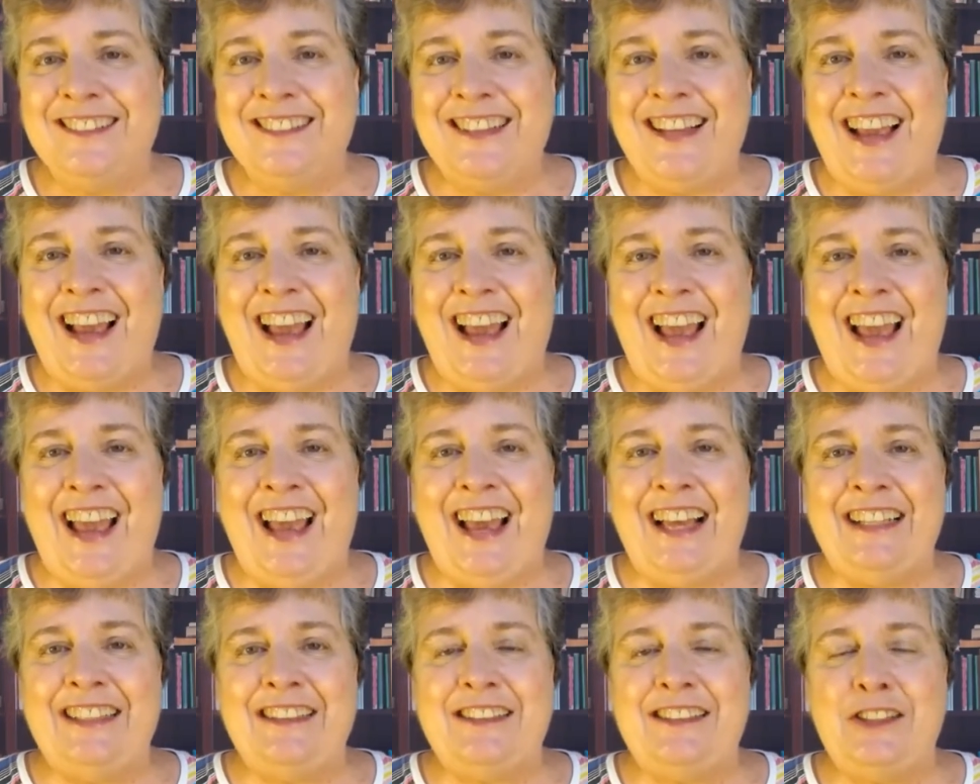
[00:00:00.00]

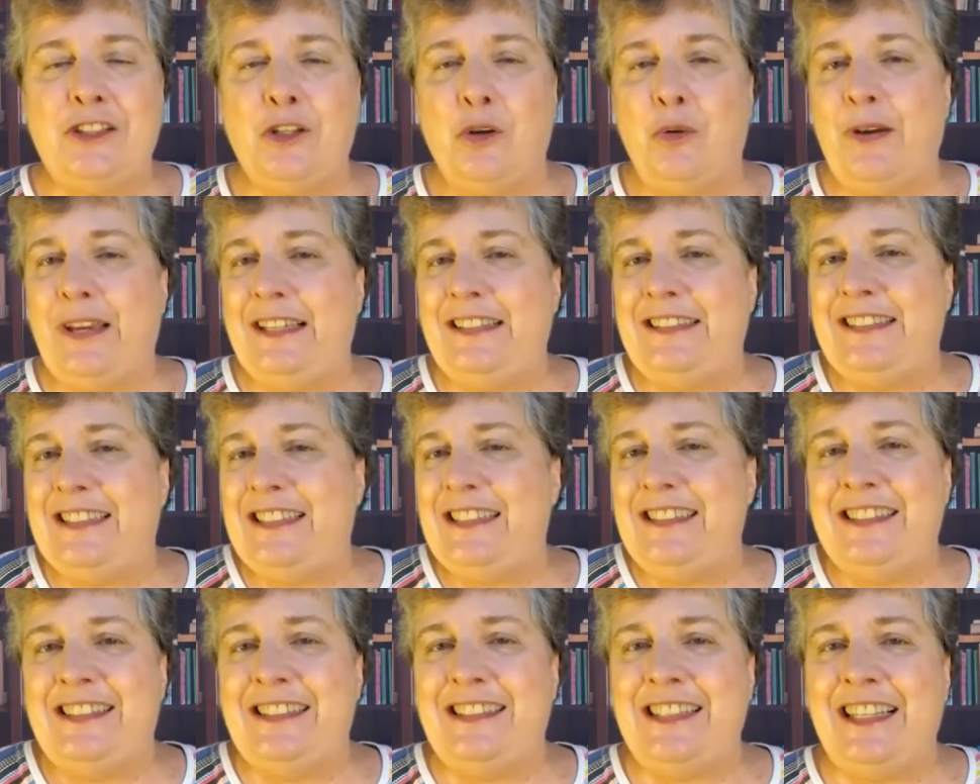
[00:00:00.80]
And so it
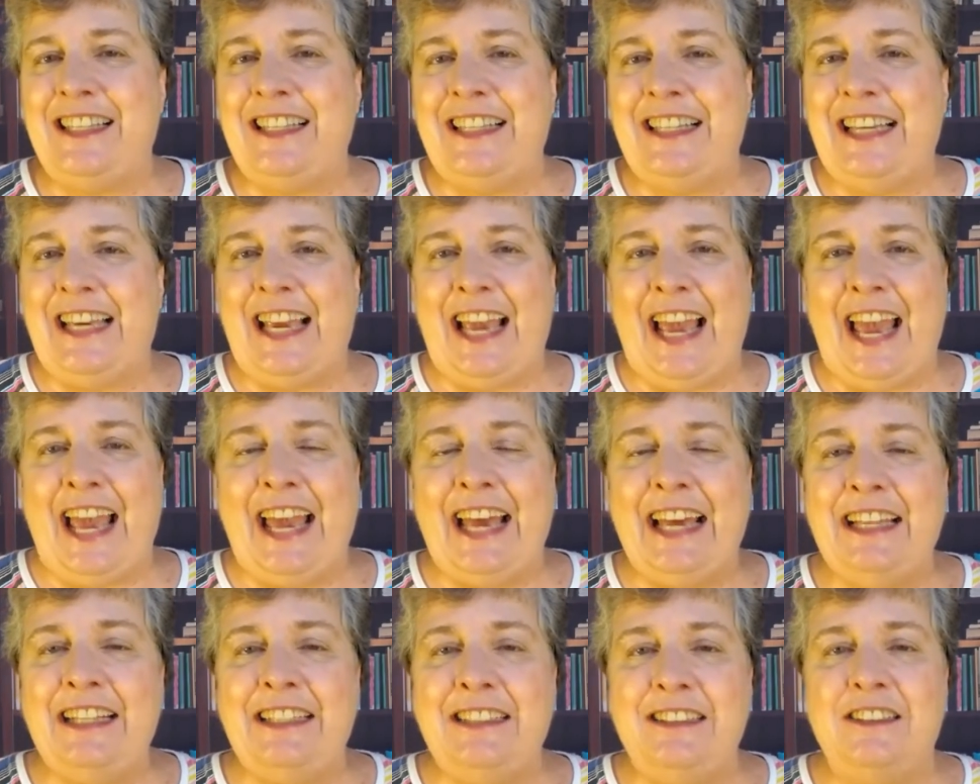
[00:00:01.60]
didn't see the
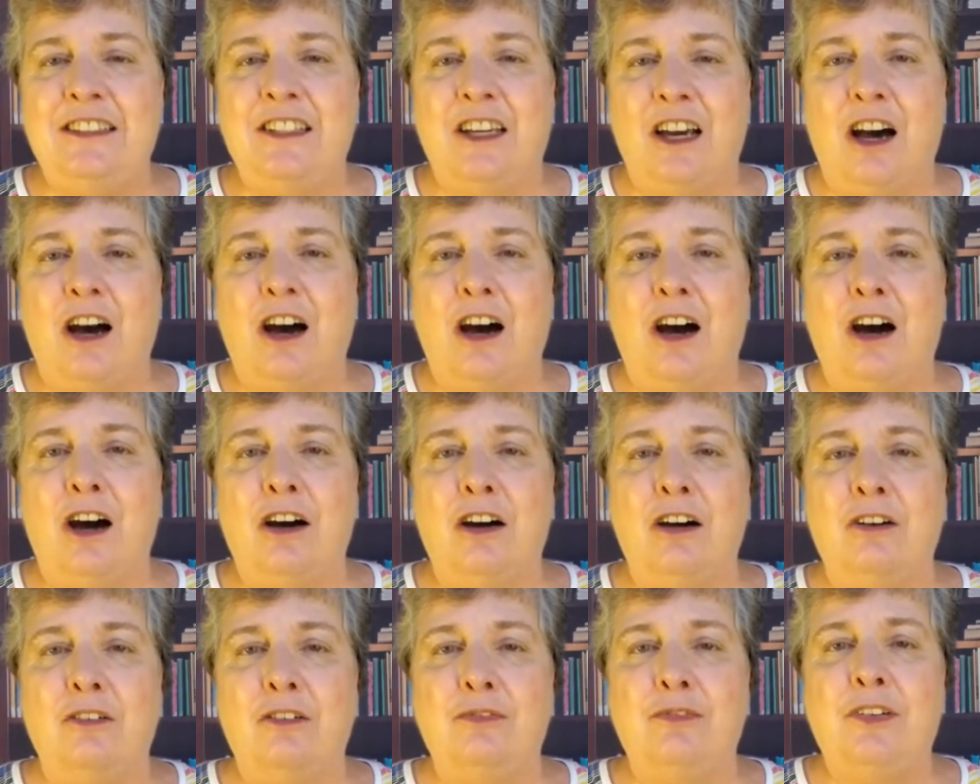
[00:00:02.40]
end
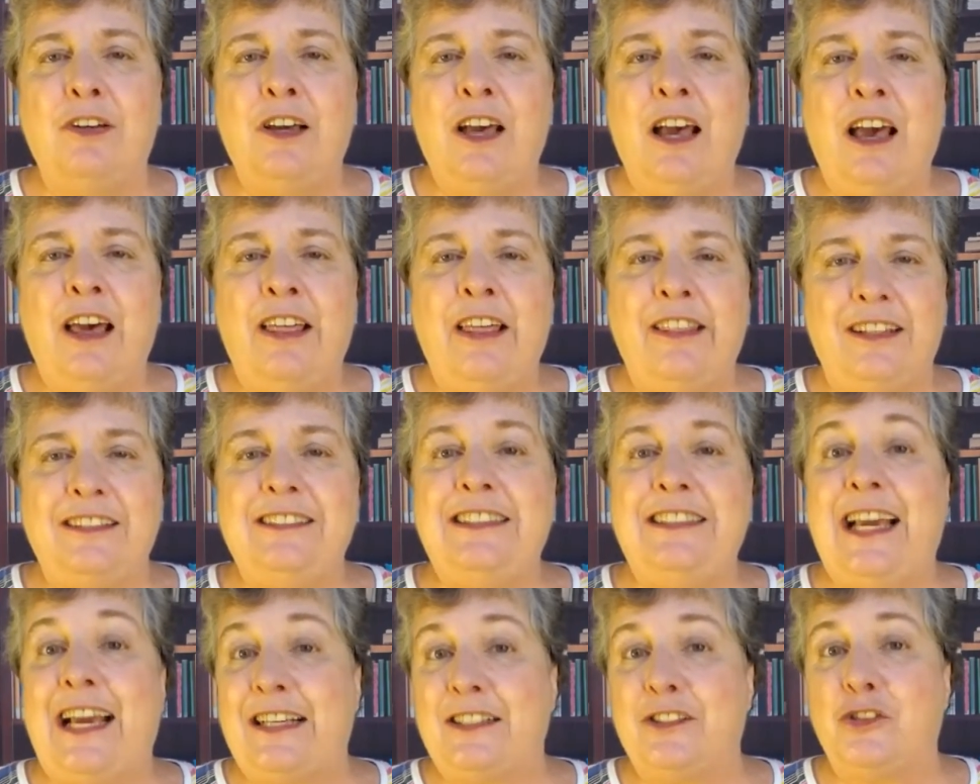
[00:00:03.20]
of the
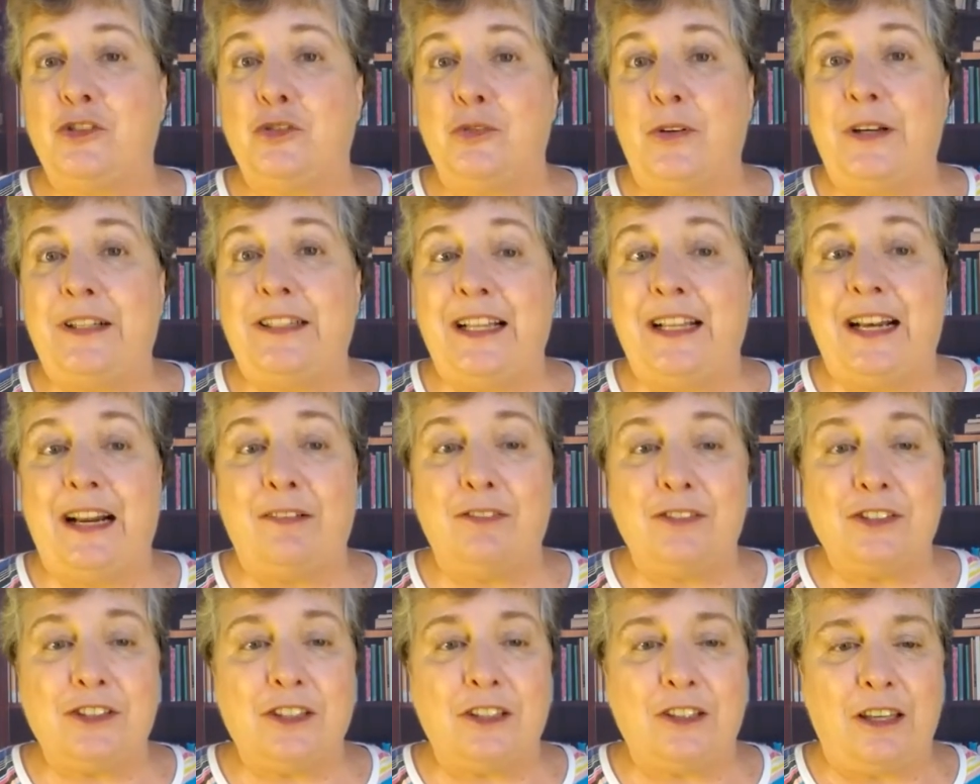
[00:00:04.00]
text string that I
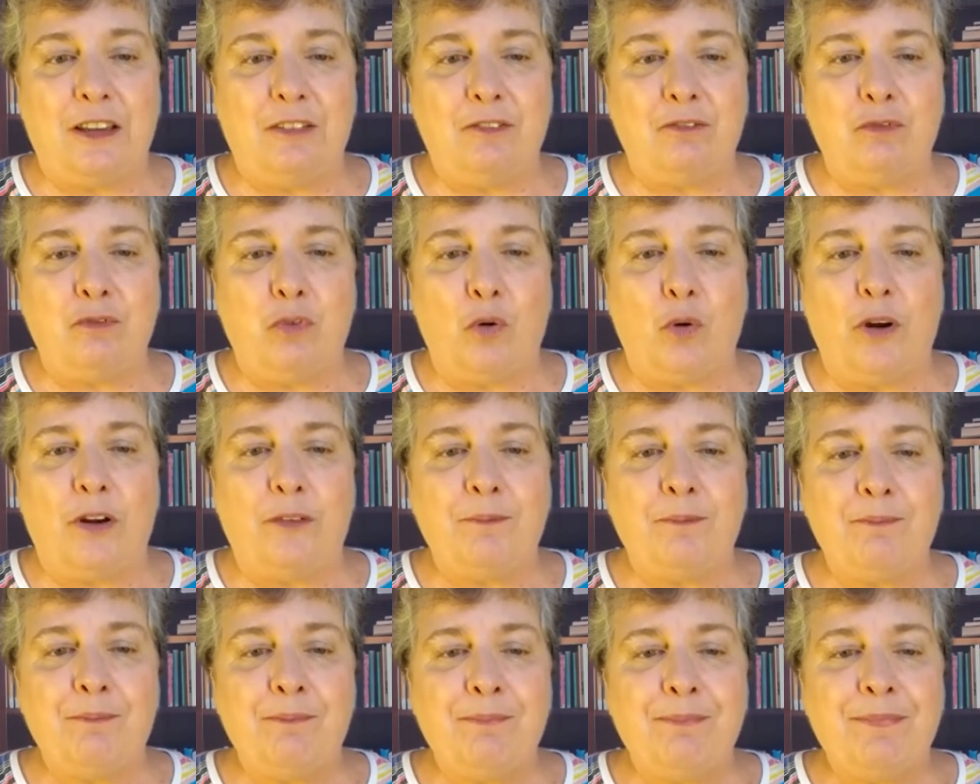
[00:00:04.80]
was looking for.
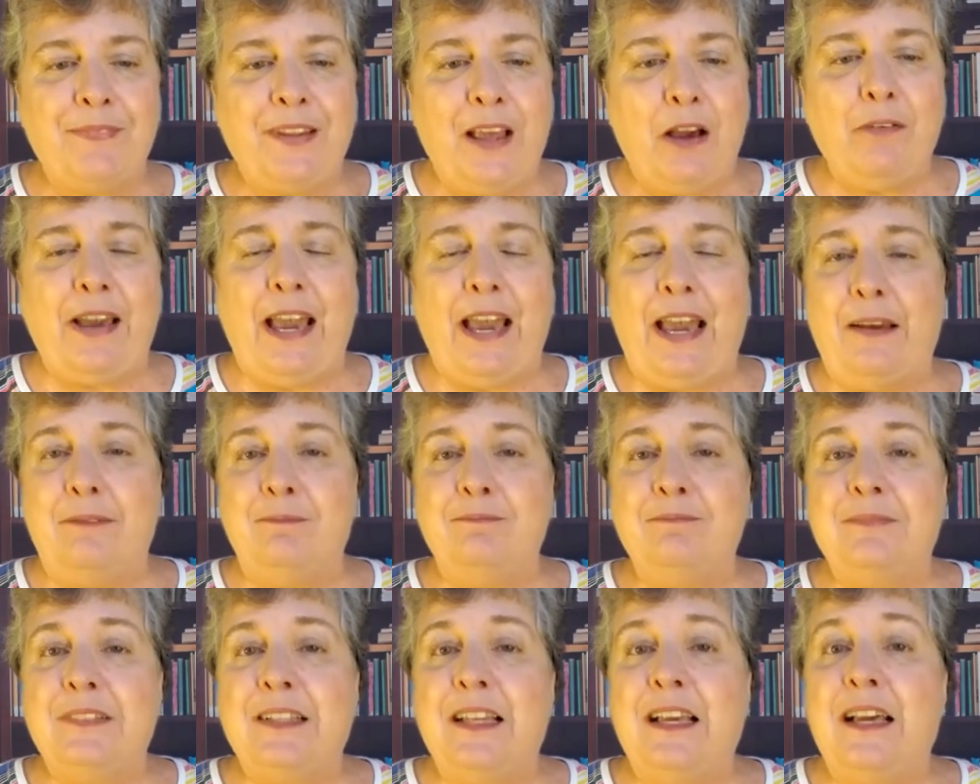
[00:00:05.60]
Okay,
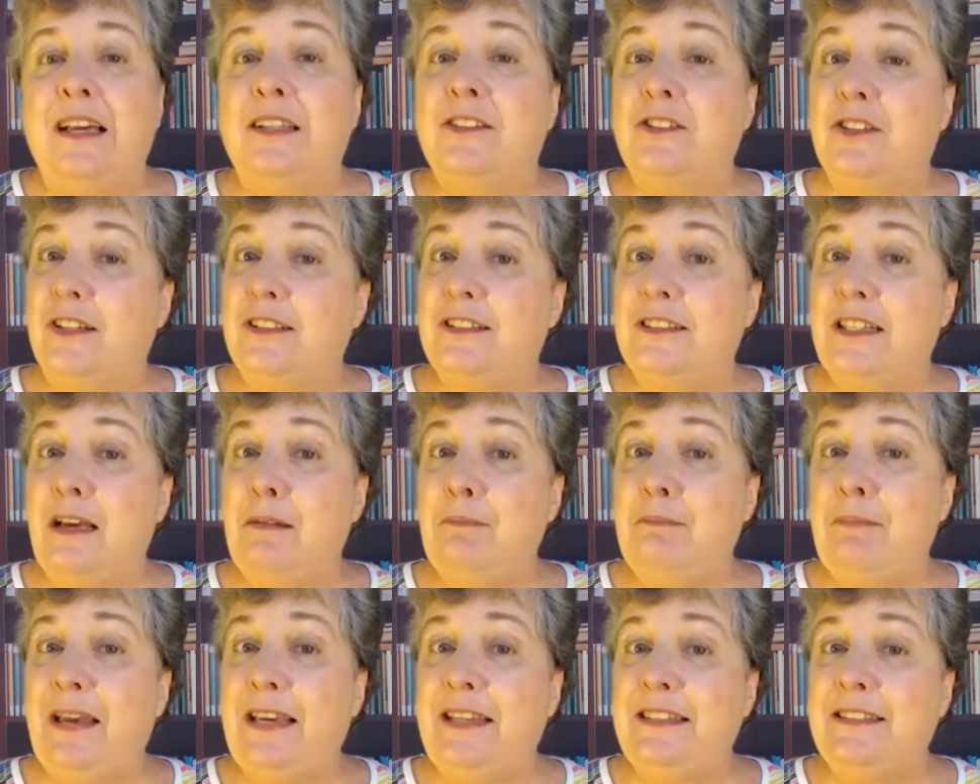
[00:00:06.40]
so does
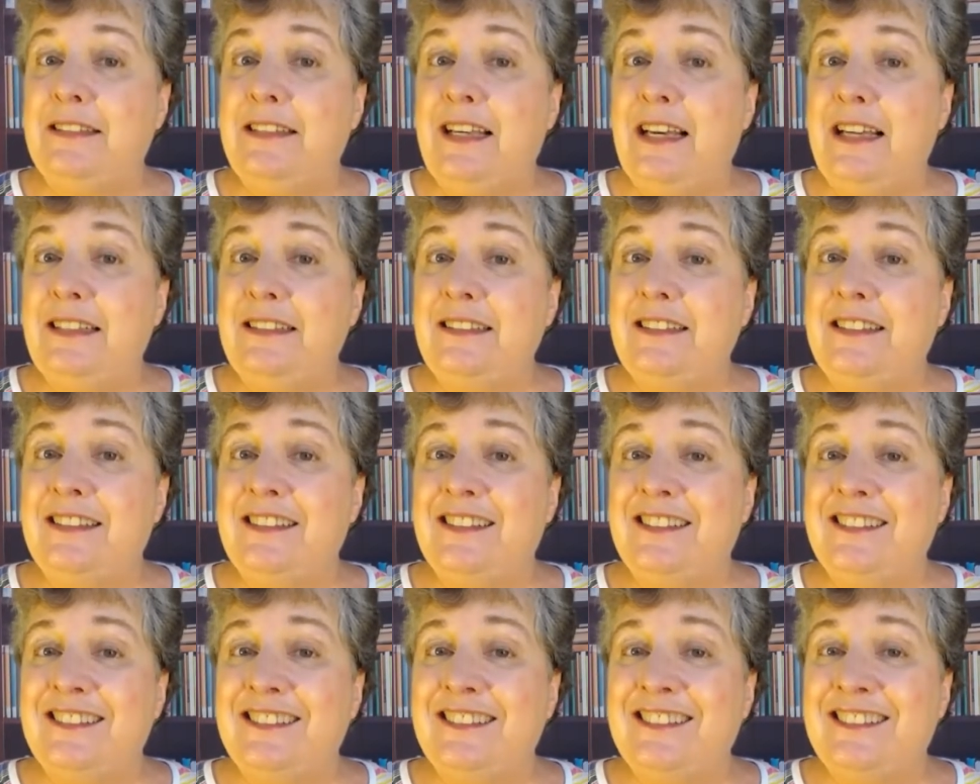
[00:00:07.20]
that make
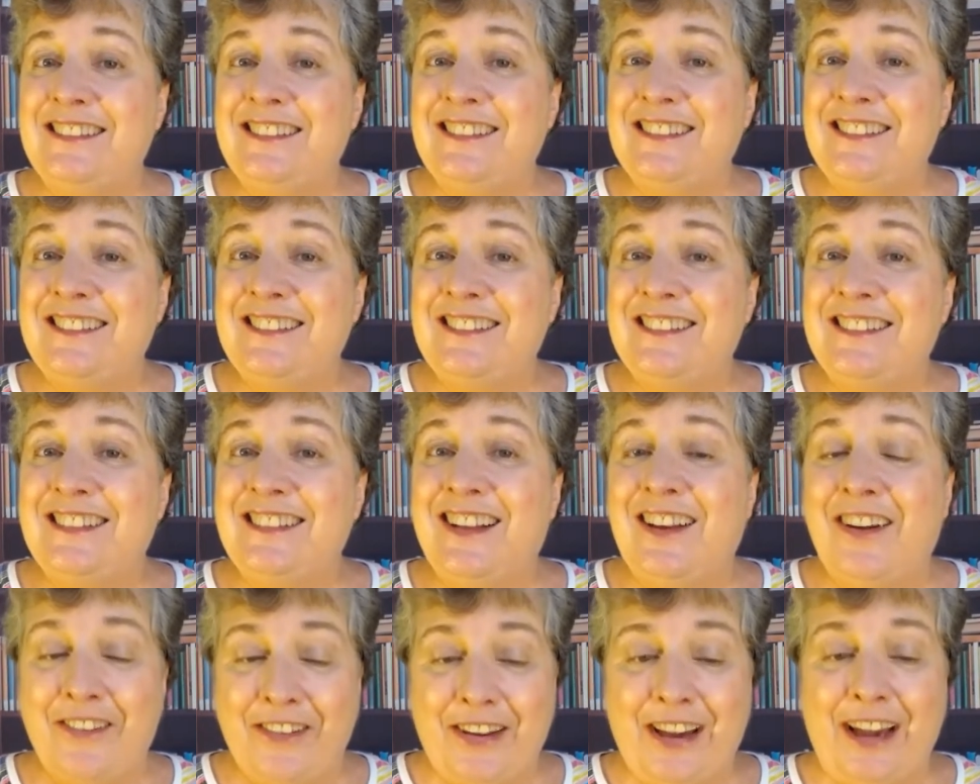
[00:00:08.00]
sense?
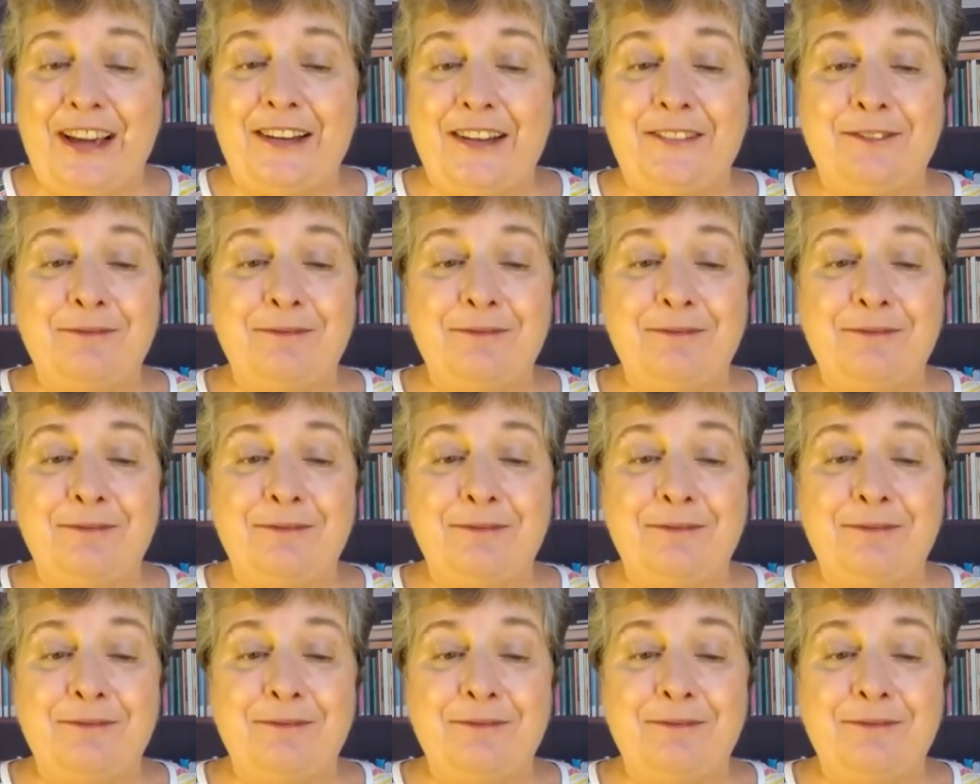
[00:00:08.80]
Okay.